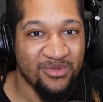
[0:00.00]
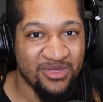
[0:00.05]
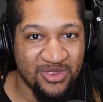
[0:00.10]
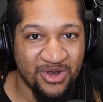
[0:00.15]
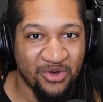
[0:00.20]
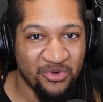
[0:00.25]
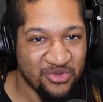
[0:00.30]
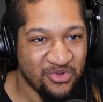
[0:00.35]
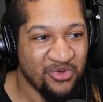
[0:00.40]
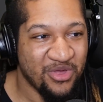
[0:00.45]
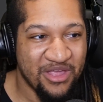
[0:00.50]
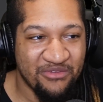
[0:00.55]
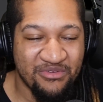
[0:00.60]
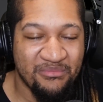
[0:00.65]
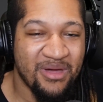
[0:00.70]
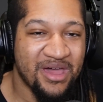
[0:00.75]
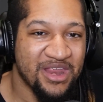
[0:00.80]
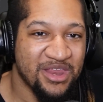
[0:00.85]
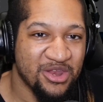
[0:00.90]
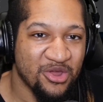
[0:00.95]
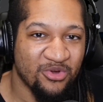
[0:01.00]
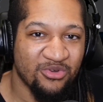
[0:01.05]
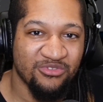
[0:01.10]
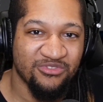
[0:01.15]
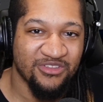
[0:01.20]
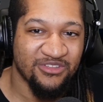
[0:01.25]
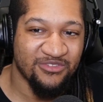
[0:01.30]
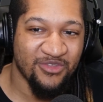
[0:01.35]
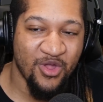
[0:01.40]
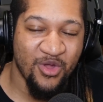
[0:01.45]
you know, you everybody knows
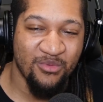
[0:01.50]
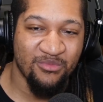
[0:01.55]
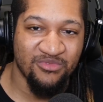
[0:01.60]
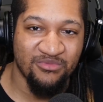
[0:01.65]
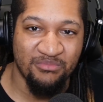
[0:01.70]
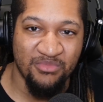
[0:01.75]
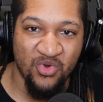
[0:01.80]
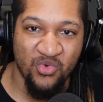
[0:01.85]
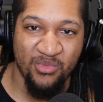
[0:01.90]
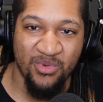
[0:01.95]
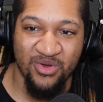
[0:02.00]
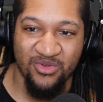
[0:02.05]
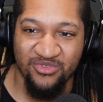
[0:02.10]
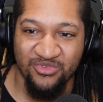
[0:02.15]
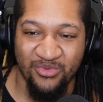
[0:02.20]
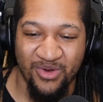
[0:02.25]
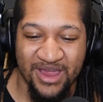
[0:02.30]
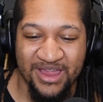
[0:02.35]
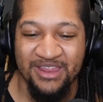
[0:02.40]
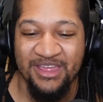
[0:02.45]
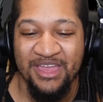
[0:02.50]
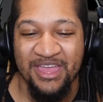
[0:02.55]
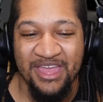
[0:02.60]
the terms boomers, right?